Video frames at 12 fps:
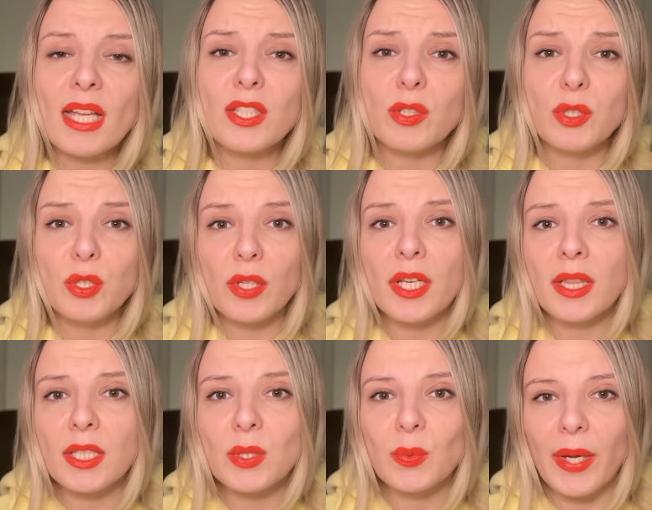So during
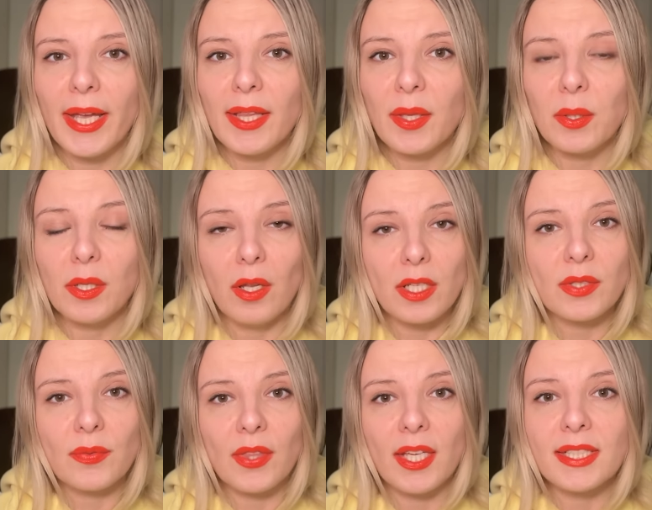this week, there were lots
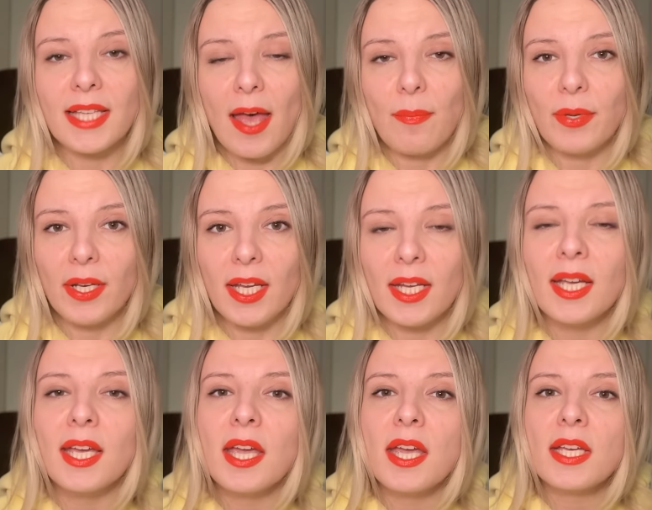of things happening.
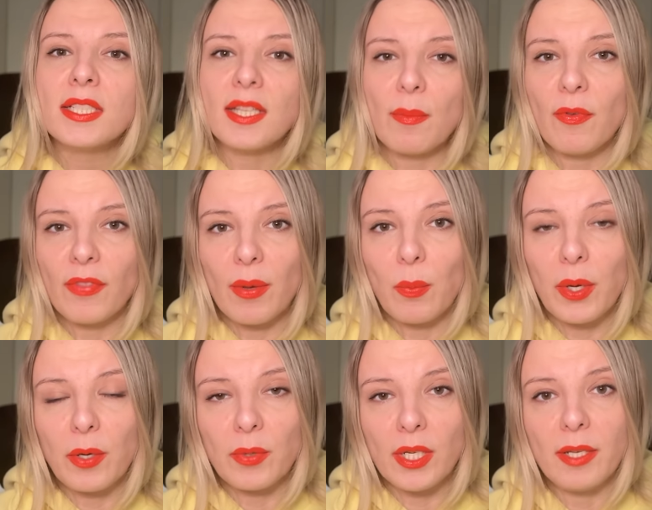Some of them
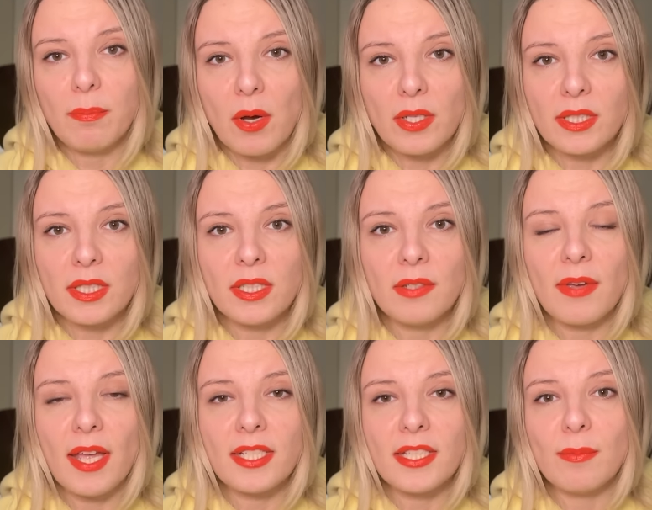were really positive
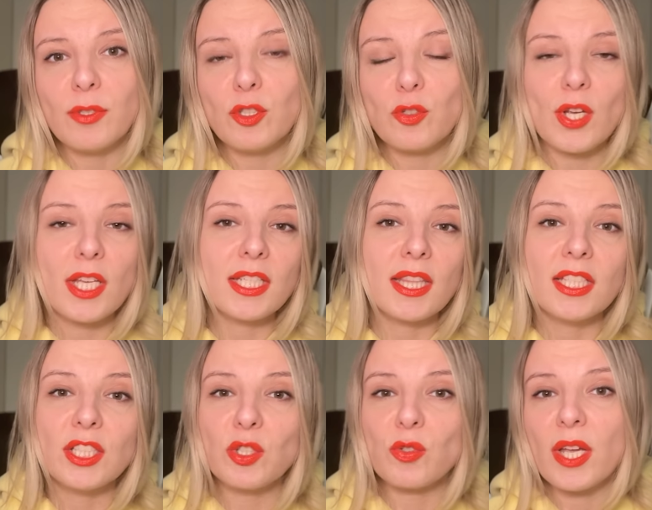and demonstrated the
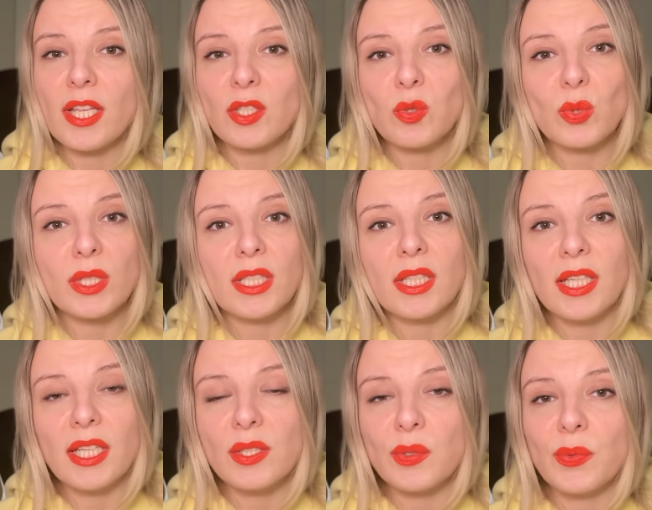strength,
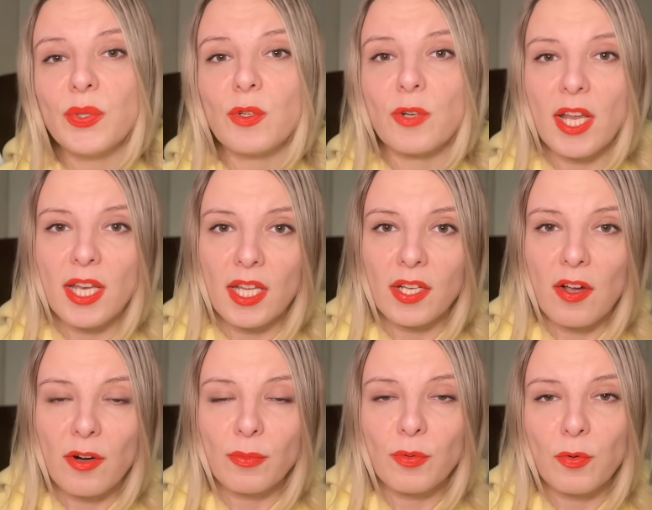resilience of Ukrainian
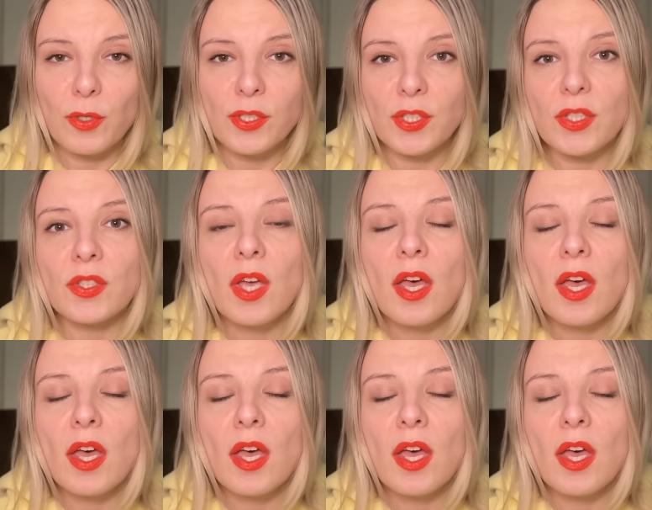armed forces.